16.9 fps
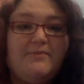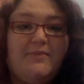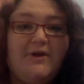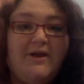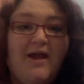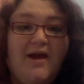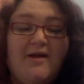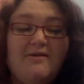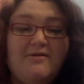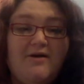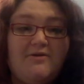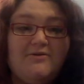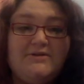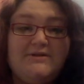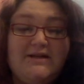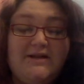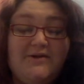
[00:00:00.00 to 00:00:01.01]
But yeah,
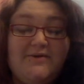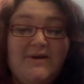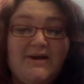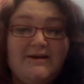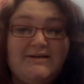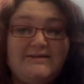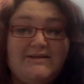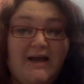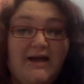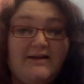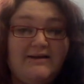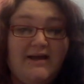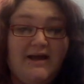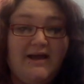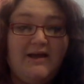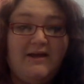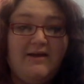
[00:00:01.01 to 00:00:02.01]
I'll see you next
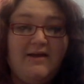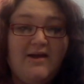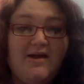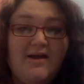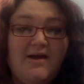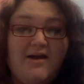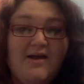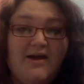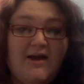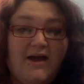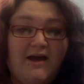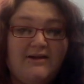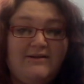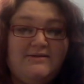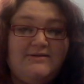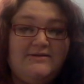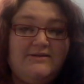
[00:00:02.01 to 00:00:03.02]
Saturday,
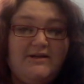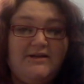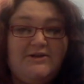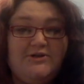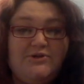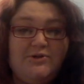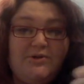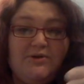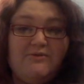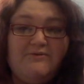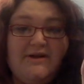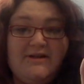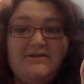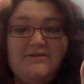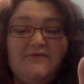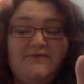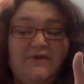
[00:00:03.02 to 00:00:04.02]
and enjoy the
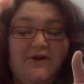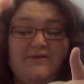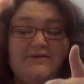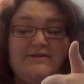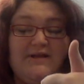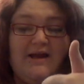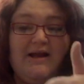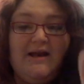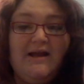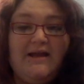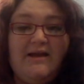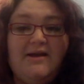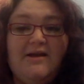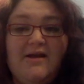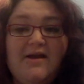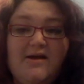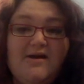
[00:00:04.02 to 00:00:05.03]
rest of Dosed Daily.
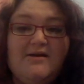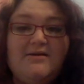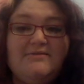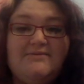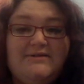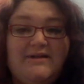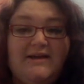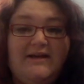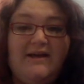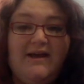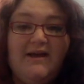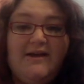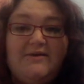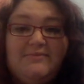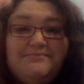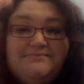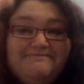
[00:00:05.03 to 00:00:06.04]
Take
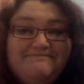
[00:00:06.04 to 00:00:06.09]
care.